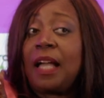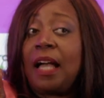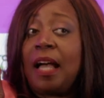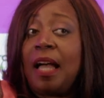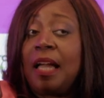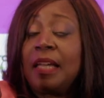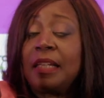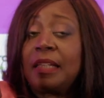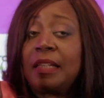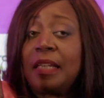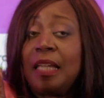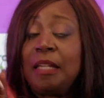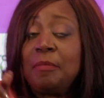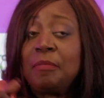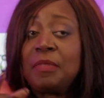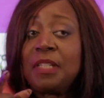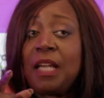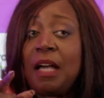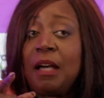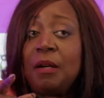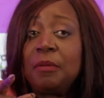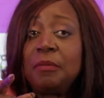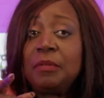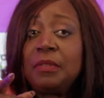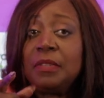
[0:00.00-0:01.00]
I came
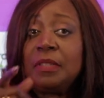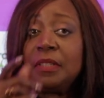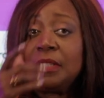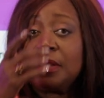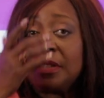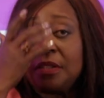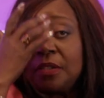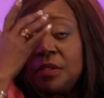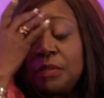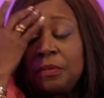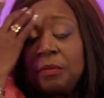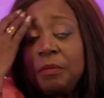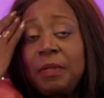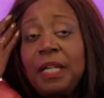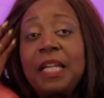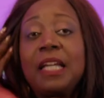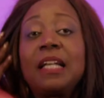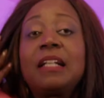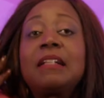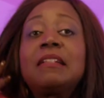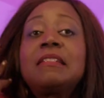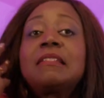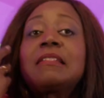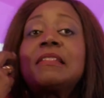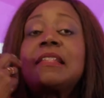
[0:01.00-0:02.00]
down to
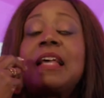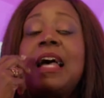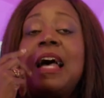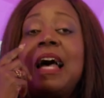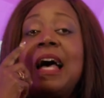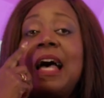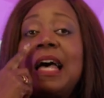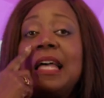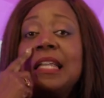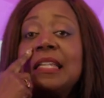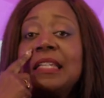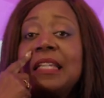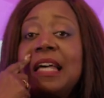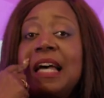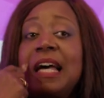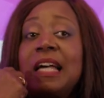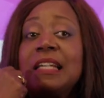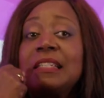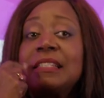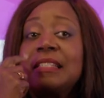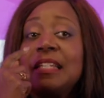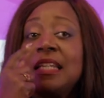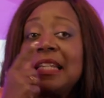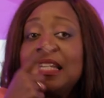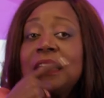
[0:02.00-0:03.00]
Wales and
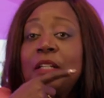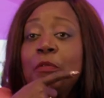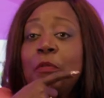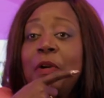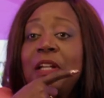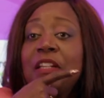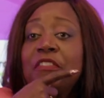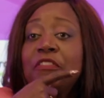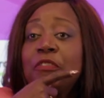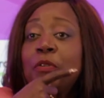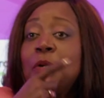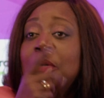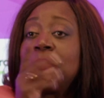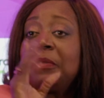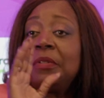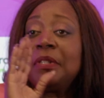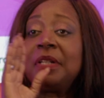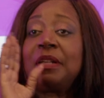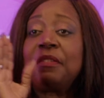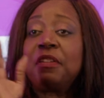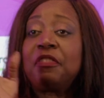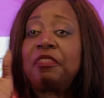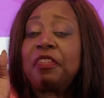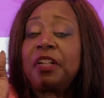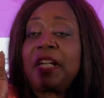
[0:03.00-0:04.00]
I stayed at the Wenvo, I'll
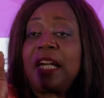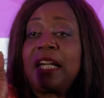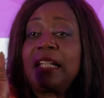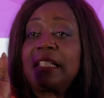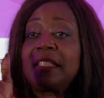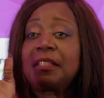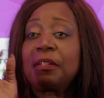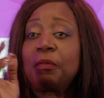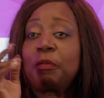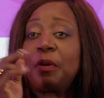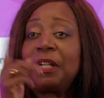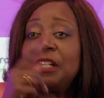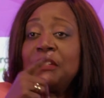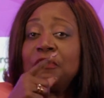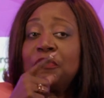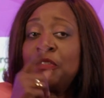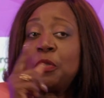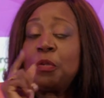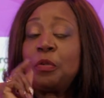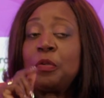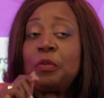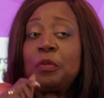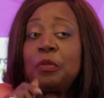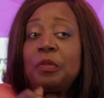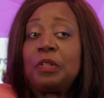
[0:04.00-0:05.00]
never forget,
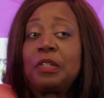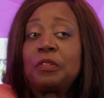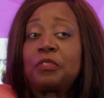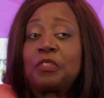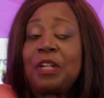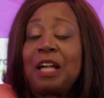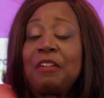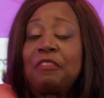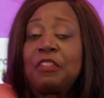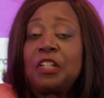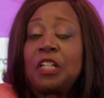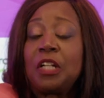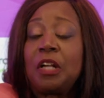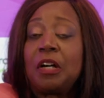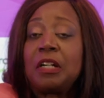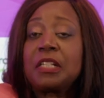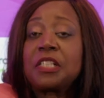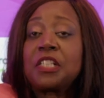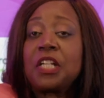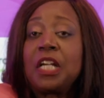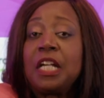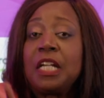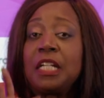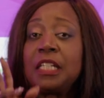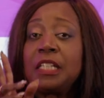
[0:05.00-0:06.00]
Wenvo Travel
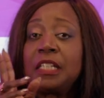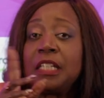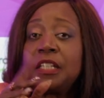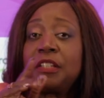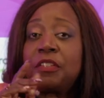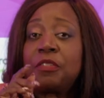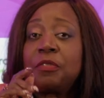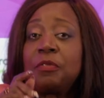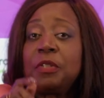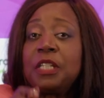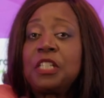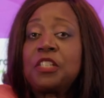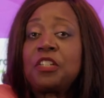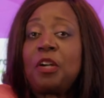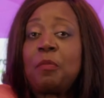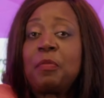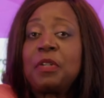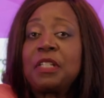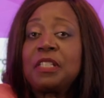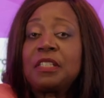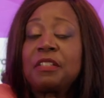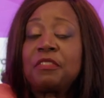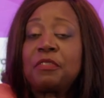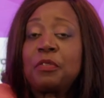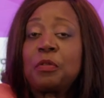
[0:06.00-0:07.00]
Lodge, did 3 job
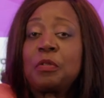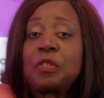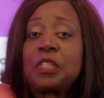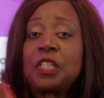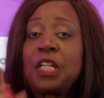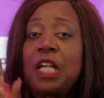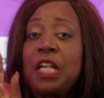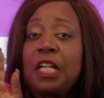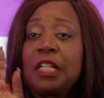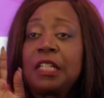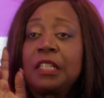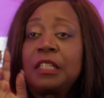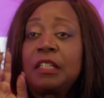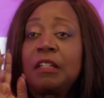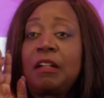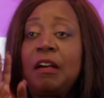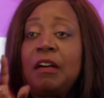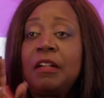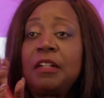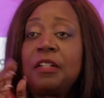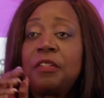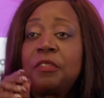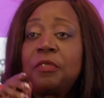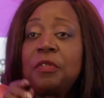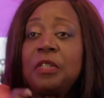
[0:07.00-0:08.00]
interviews,
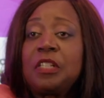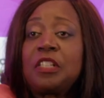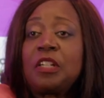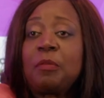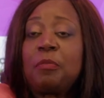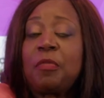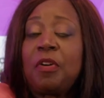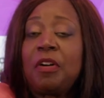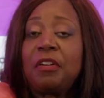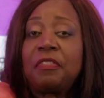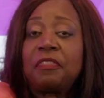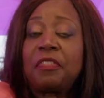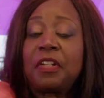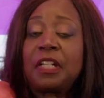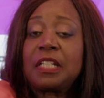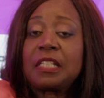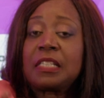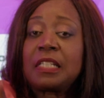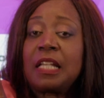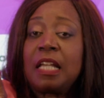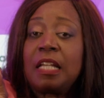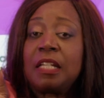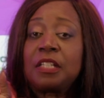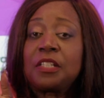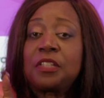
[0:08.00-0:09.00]
got the 3 job
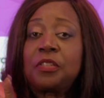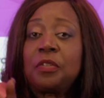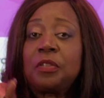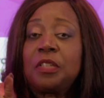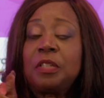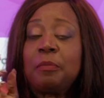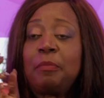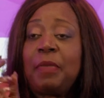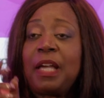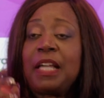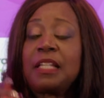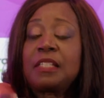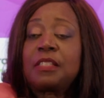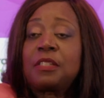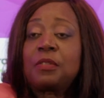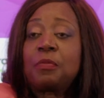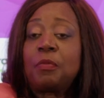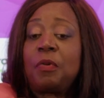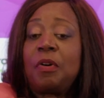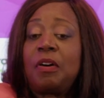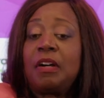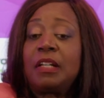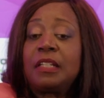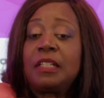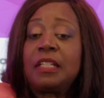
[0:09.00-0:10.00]
offers, took the best
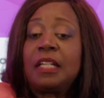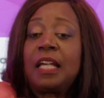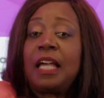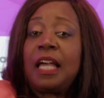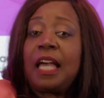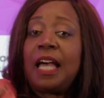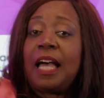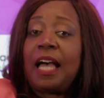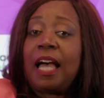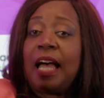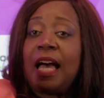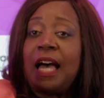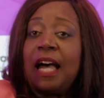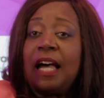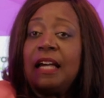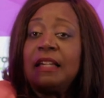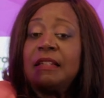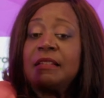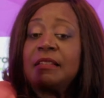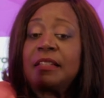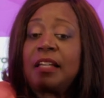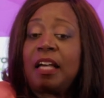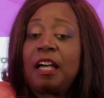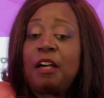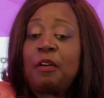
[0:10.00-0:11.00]
one,
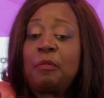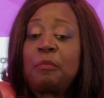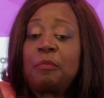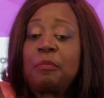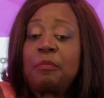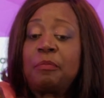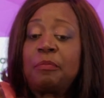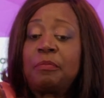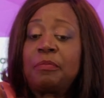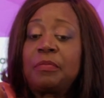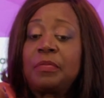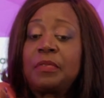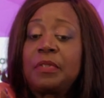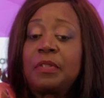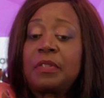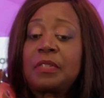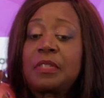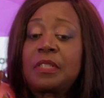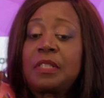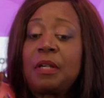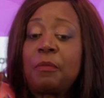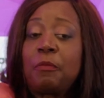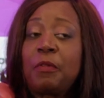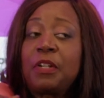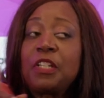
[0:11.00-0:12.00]
and
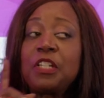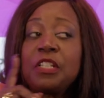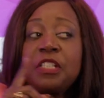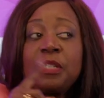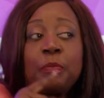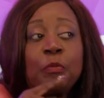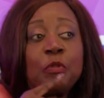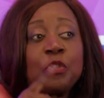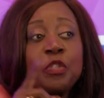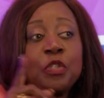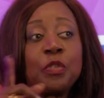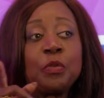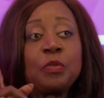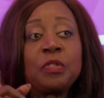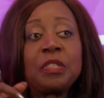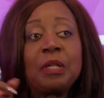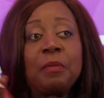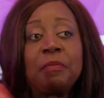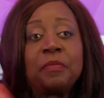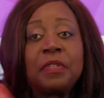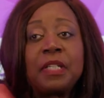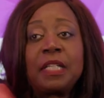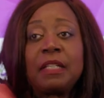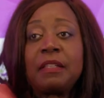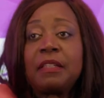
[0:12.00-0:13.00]
so when you're supposed to do
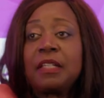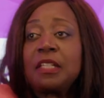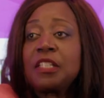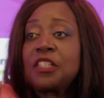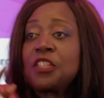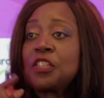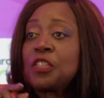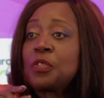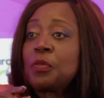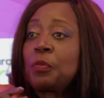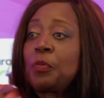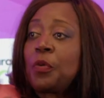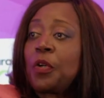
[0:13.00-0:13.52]
something, things just